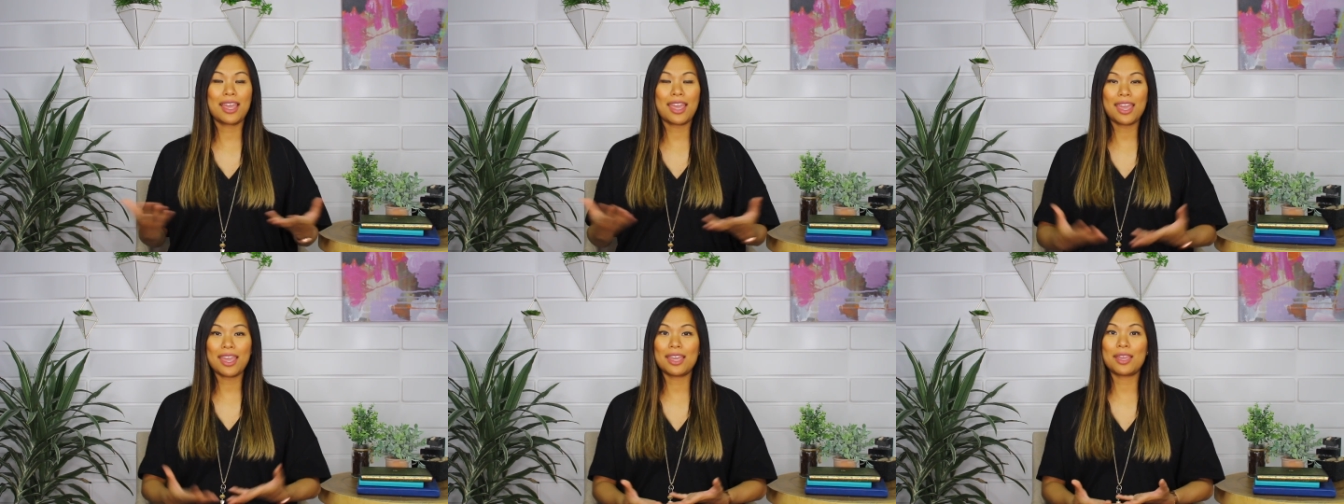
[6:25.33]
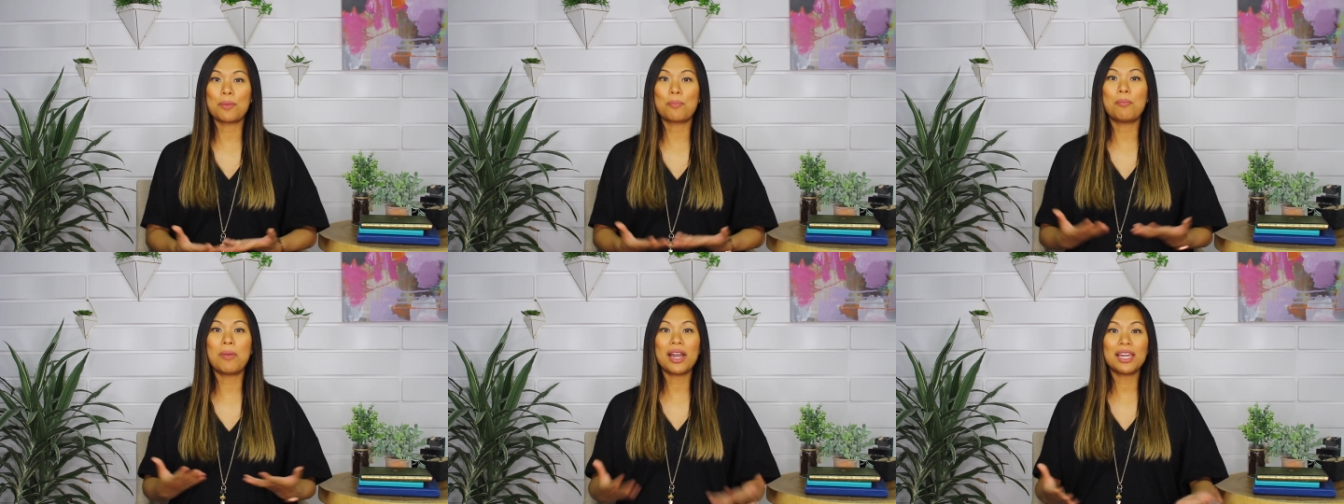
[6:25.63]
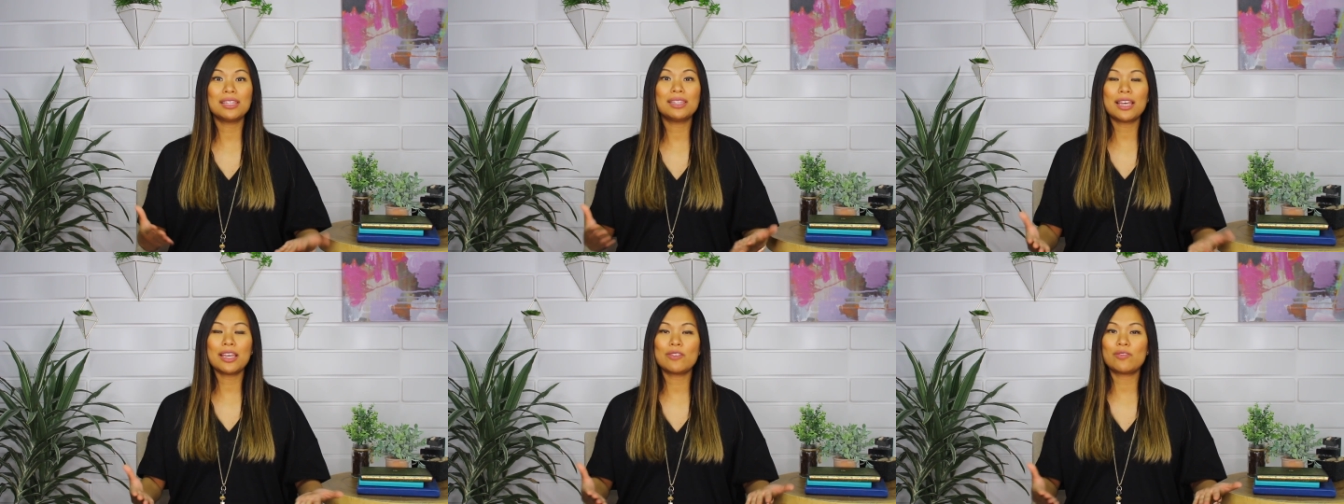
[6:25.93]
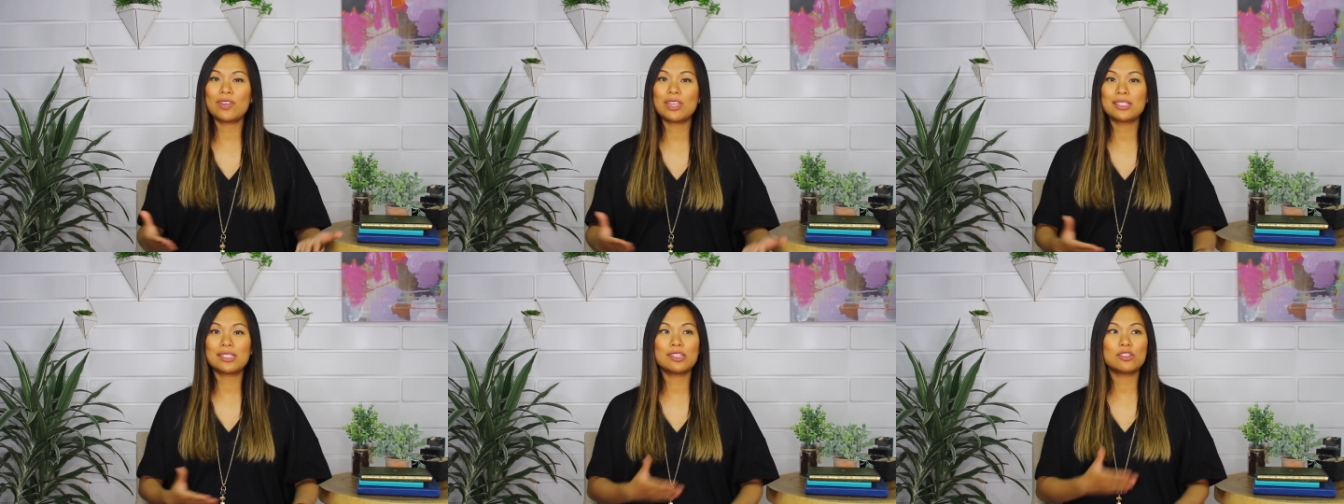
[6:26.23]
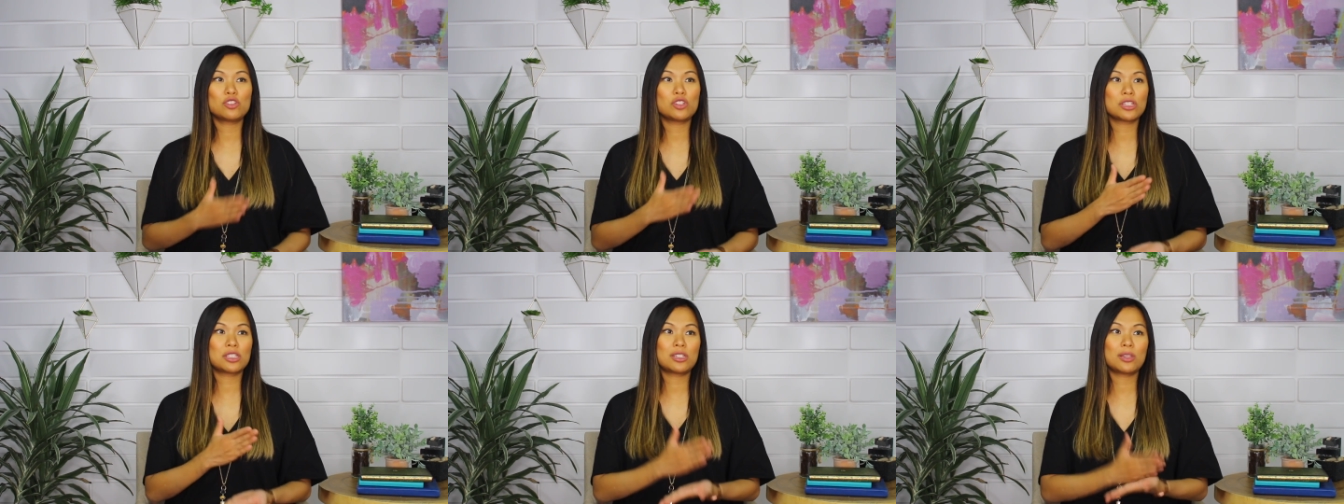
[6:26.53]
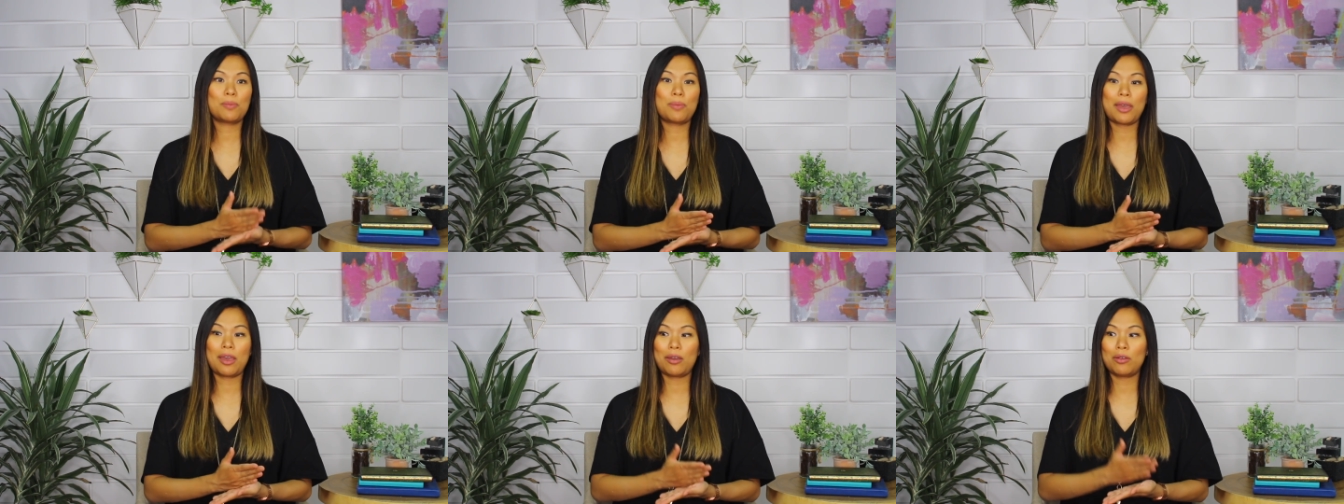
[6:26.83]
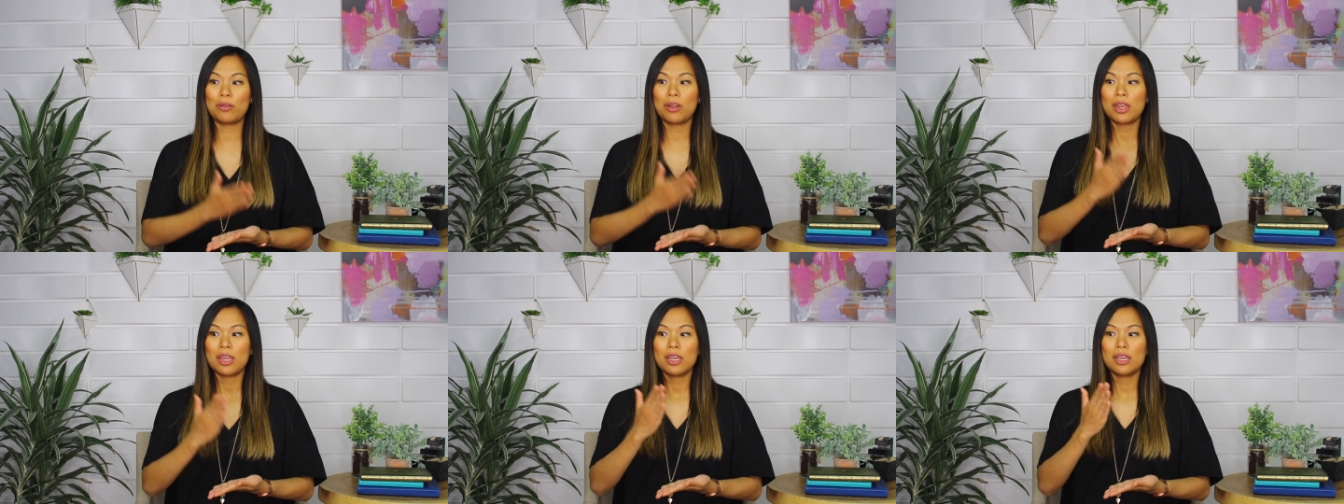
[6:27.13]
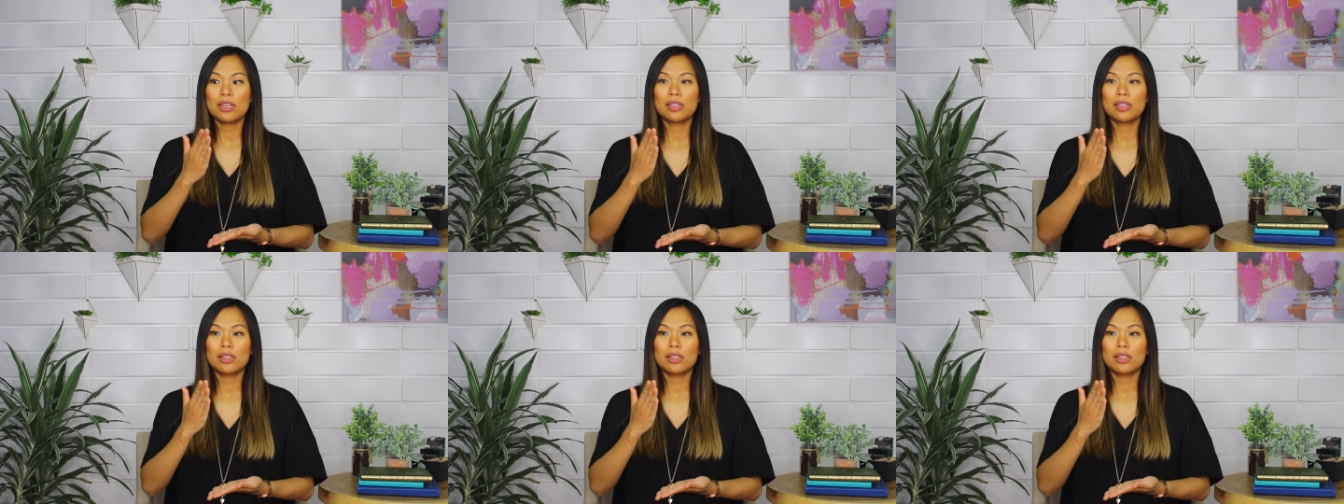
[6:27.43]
hey, my life isn't just about